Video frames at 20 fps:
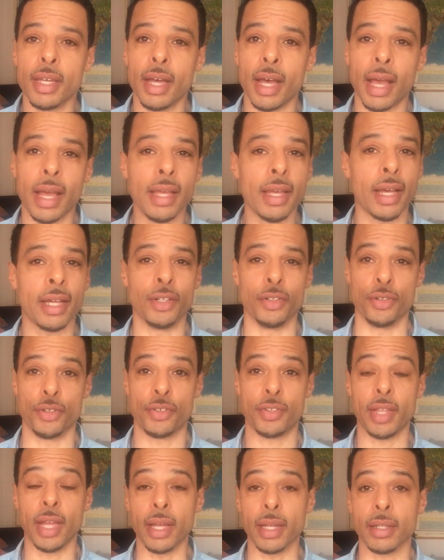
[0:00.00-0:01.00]
I
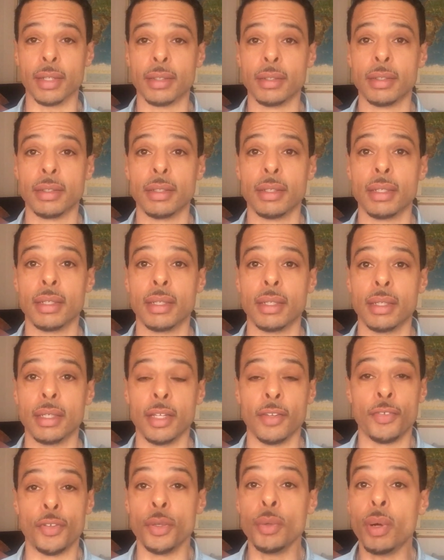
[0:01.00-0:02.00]
understand
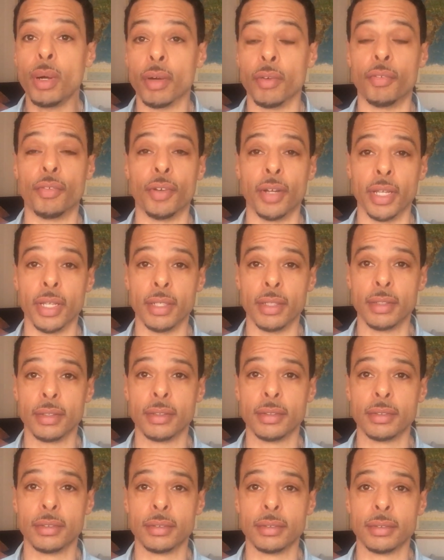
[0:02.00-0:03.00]
if you are afraid.
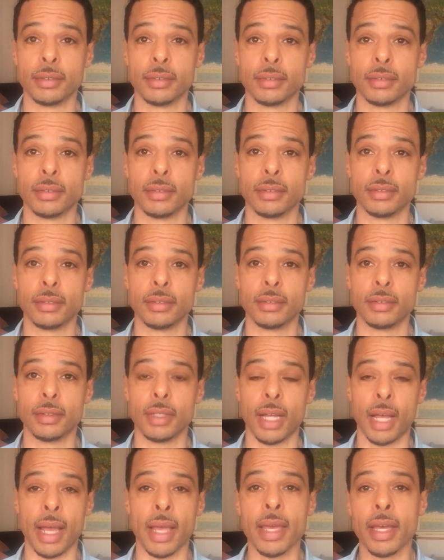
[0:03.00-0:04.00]

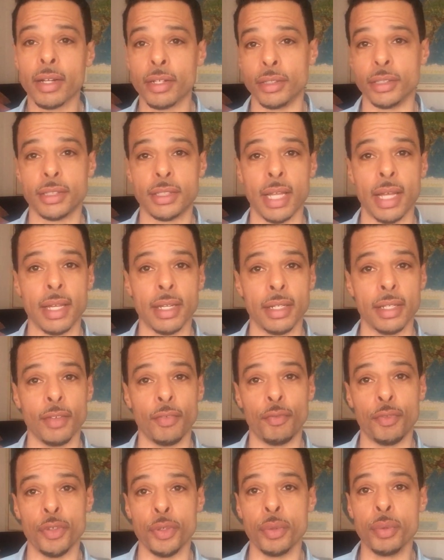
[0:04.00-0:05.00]
I understand
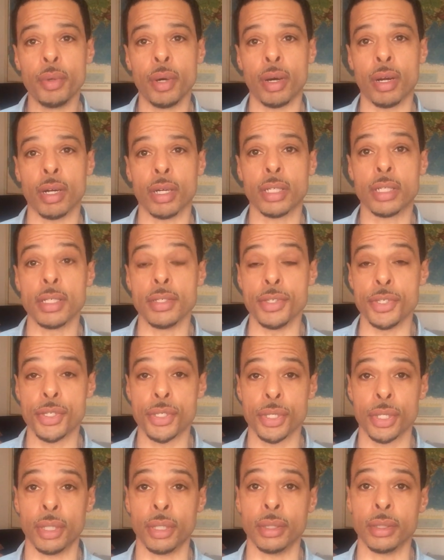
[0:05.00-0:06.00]
if you are
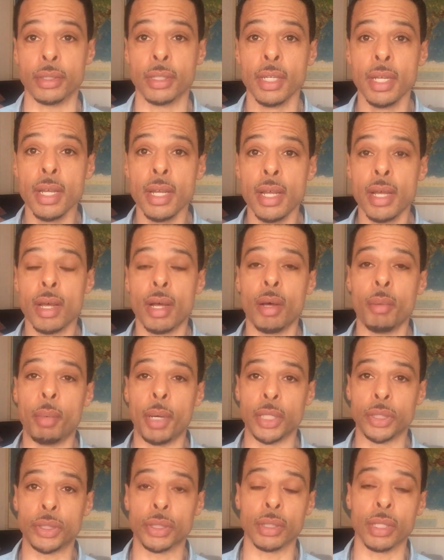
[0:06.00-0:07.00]
concerned
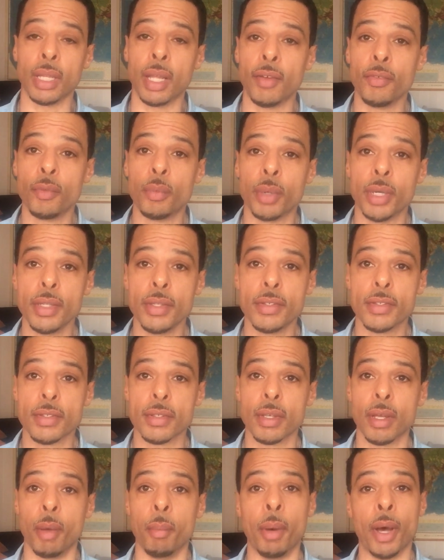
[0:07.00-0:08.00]
about your loved ones,
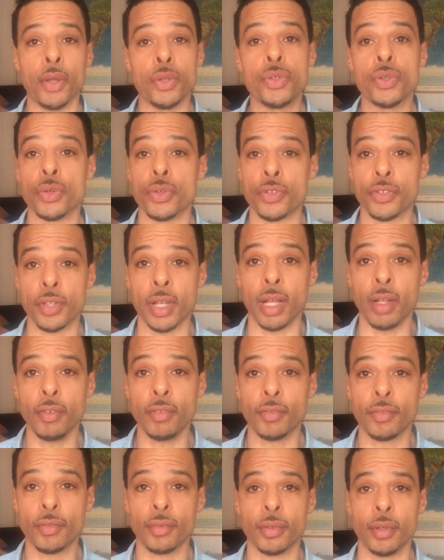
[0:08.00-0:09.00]
about
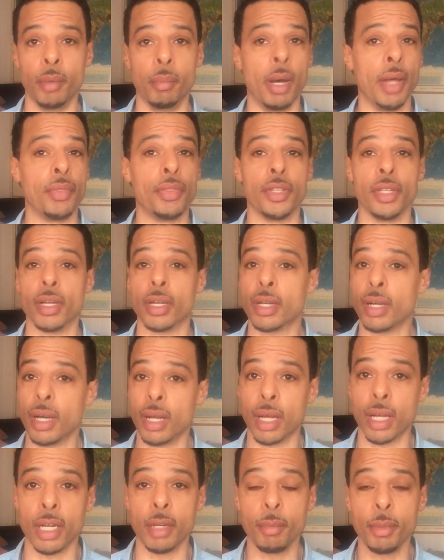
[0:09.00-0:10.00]
yourself, about the
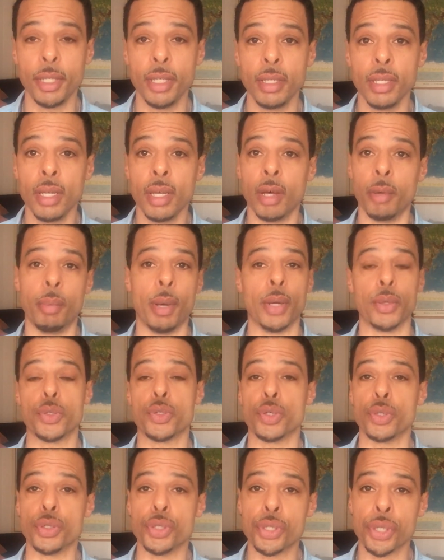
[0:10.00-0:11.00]
economy, about
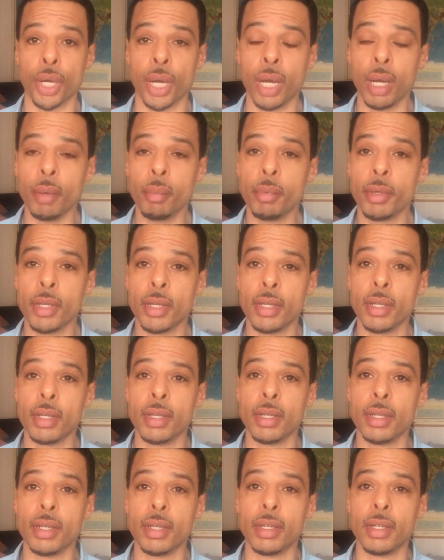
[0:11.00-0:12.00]
your job,
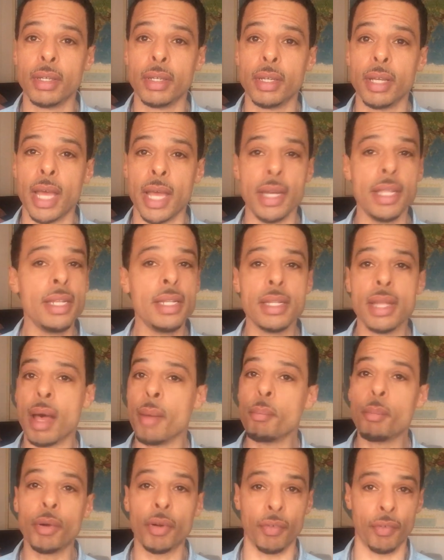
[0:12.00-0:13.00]
any
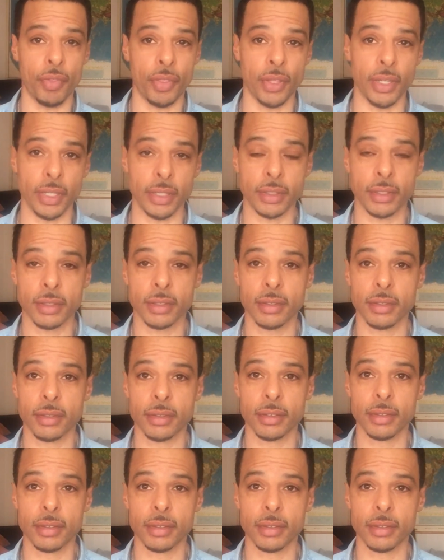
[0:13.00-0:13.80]
number of things.